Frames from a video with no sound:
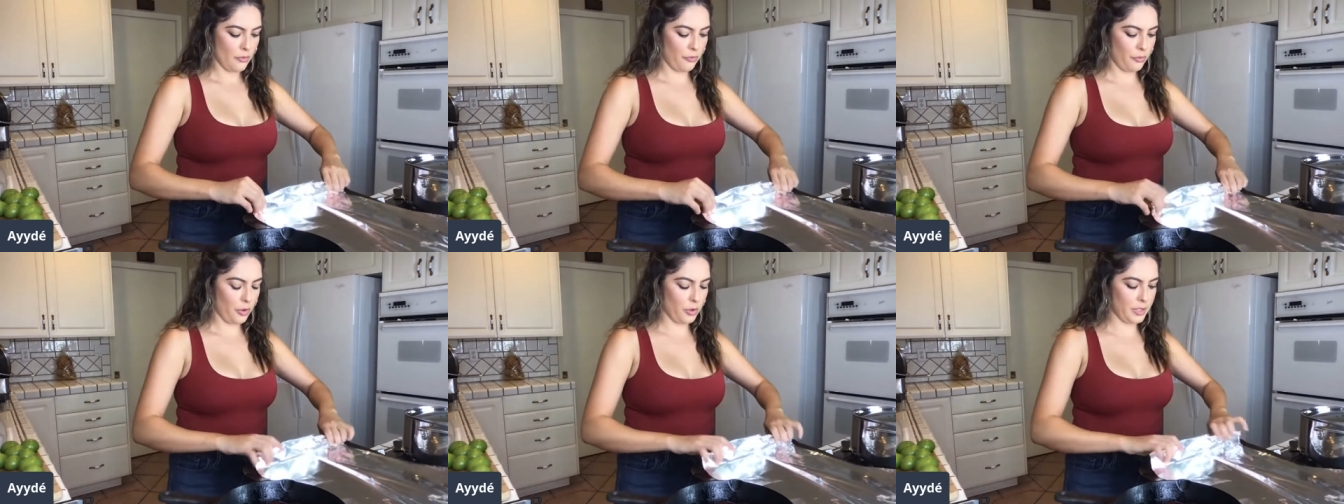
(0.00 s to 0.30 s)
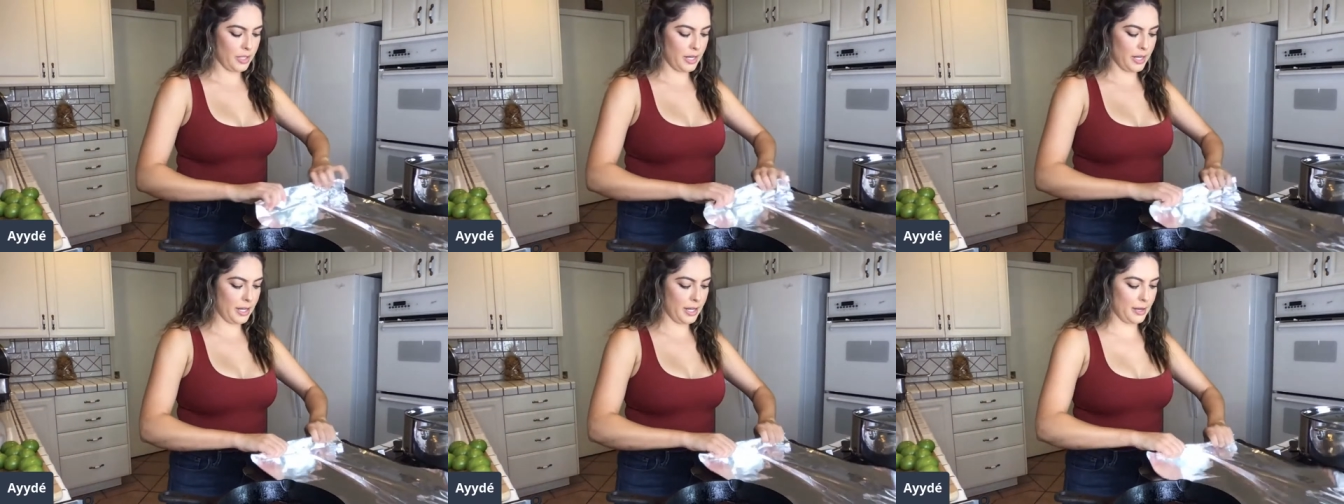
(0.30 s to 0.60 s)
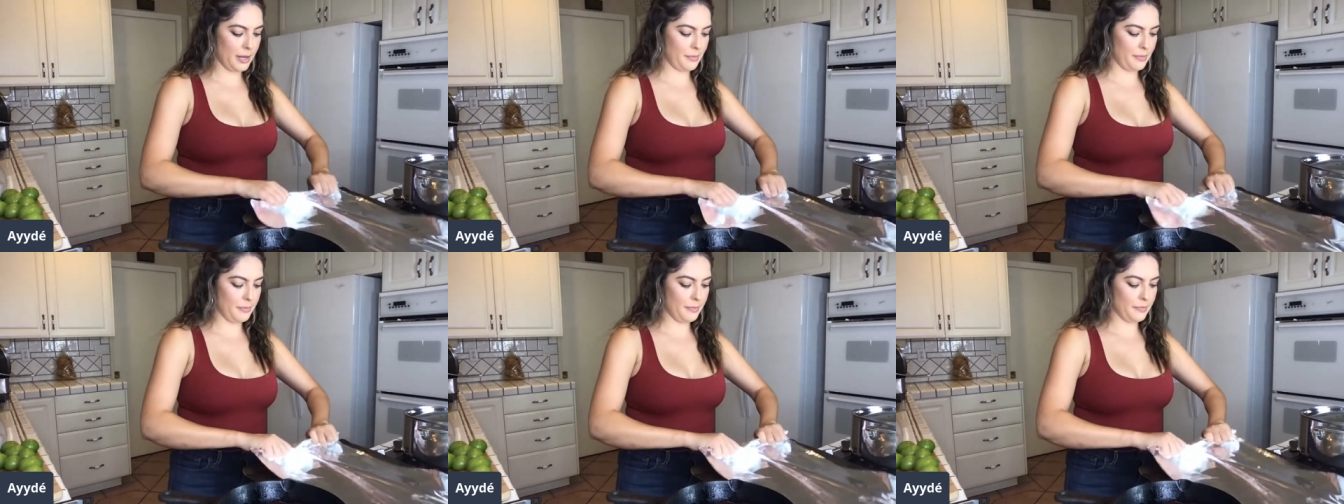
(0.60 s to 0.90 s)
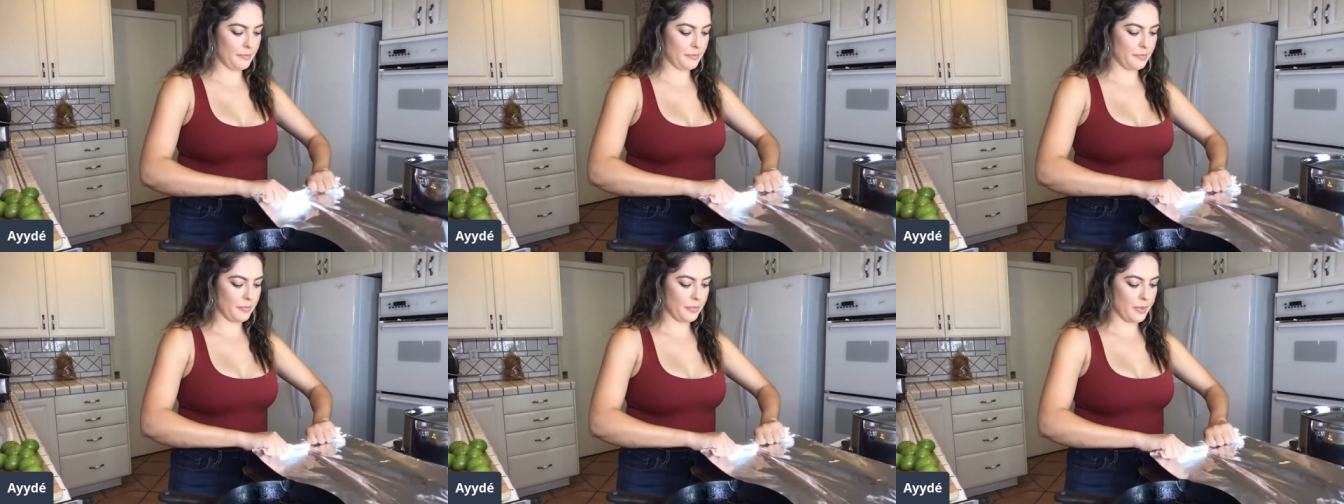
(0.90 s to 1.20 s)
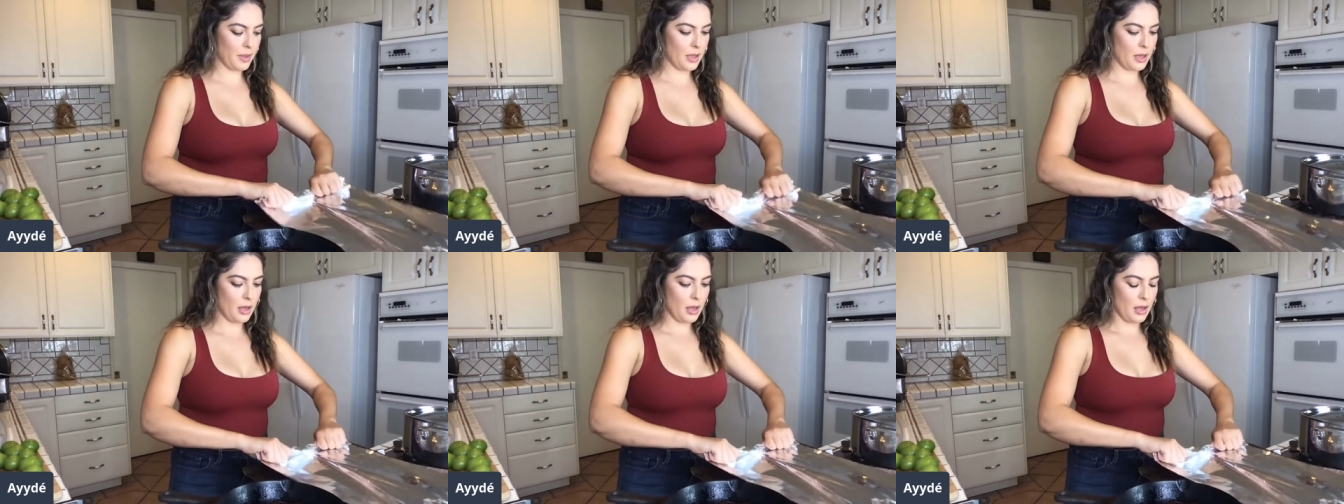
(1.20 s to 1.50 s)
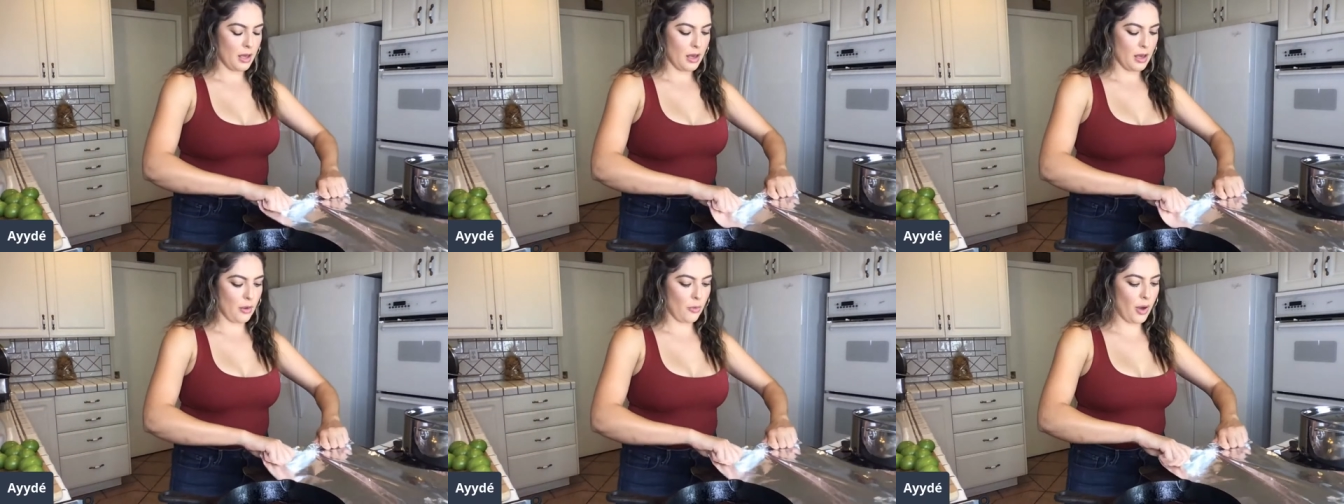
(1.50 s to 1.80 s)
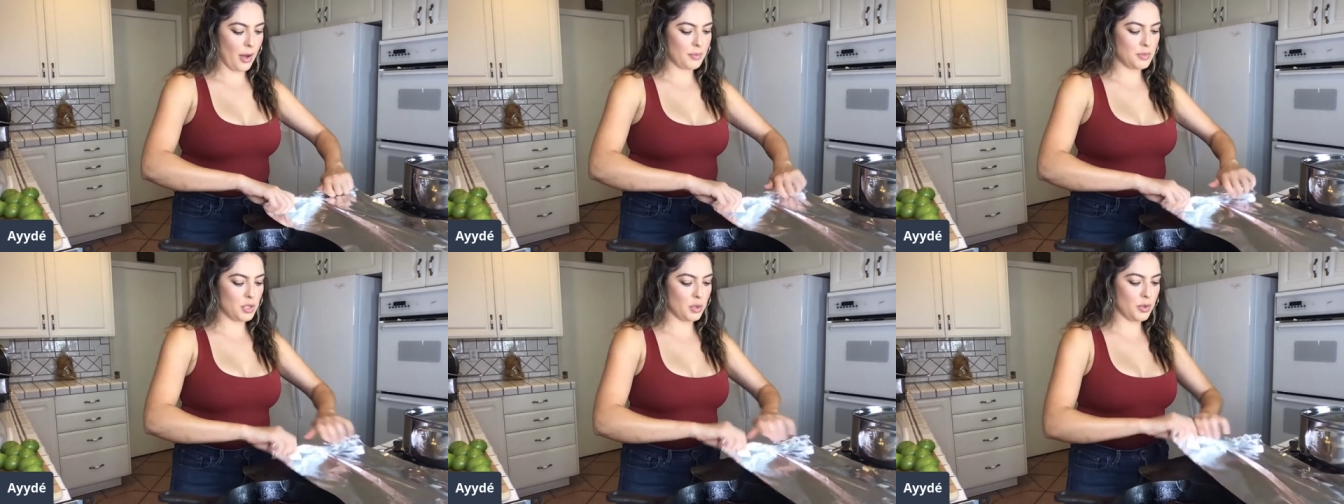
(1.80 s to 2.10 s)
Hold it up. What
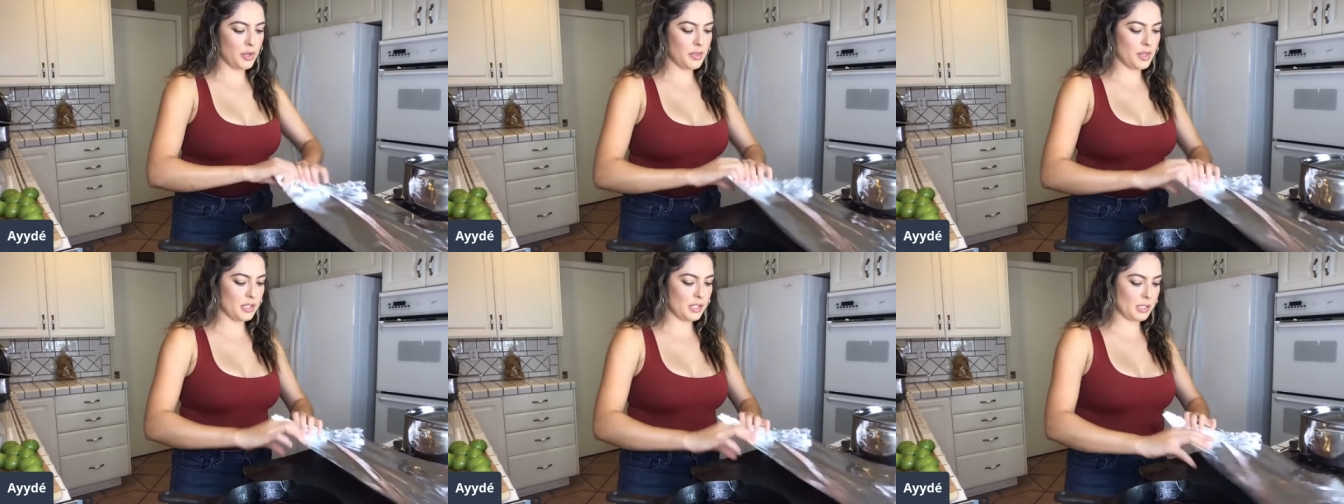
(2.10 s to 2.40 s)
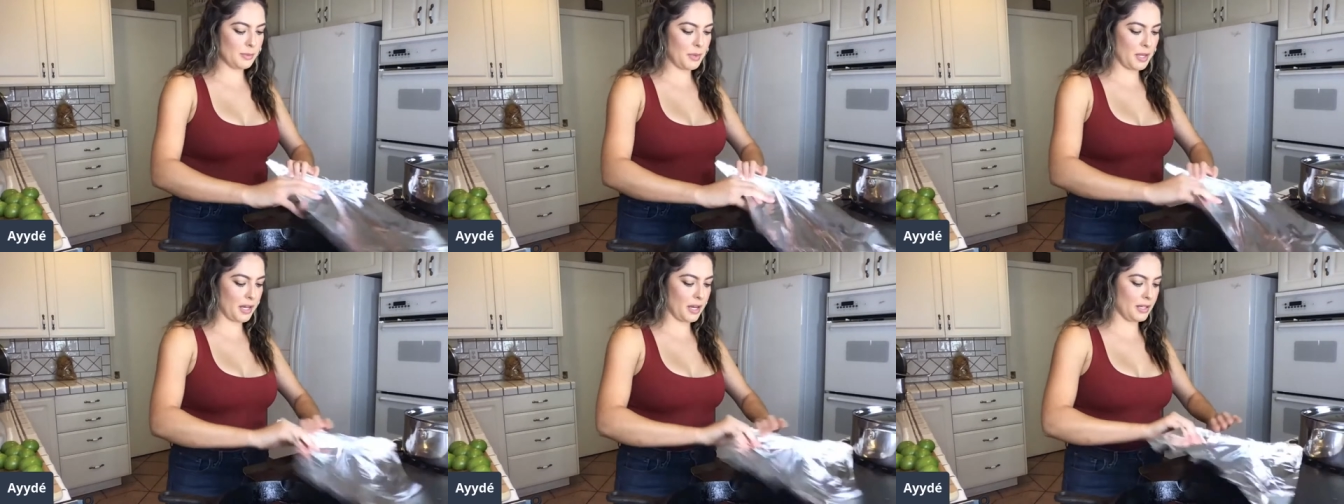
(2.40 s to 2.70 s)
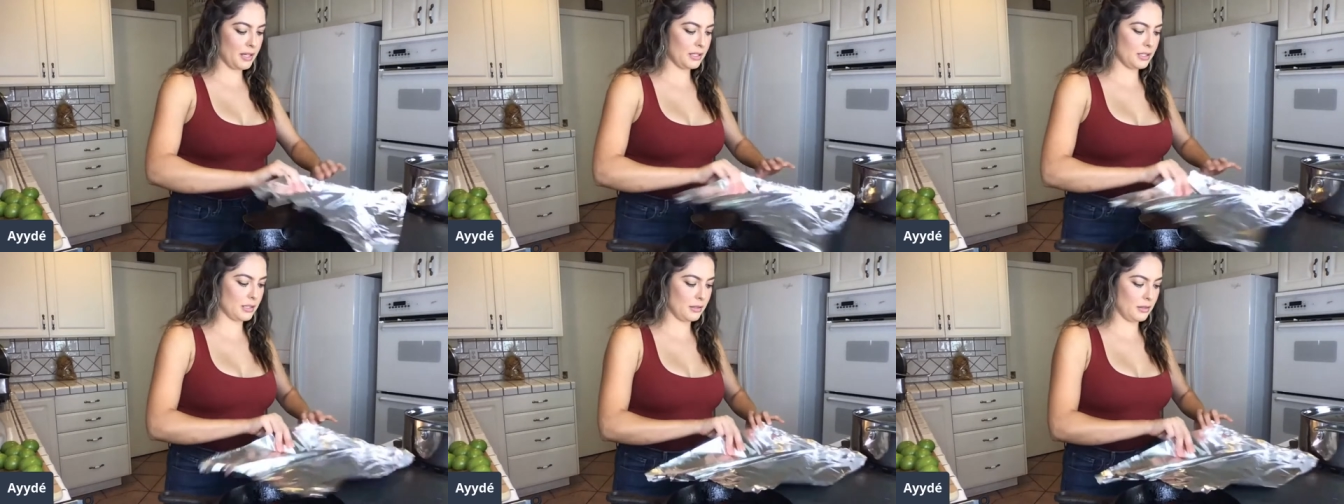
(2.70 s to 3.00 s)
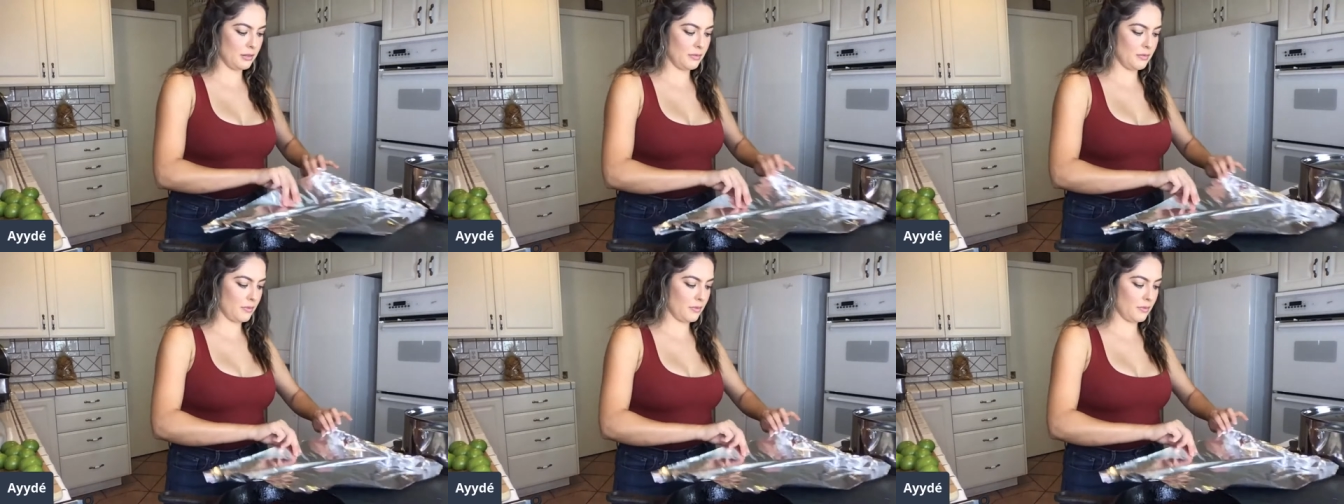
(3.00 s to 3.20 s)
I'm doing this is because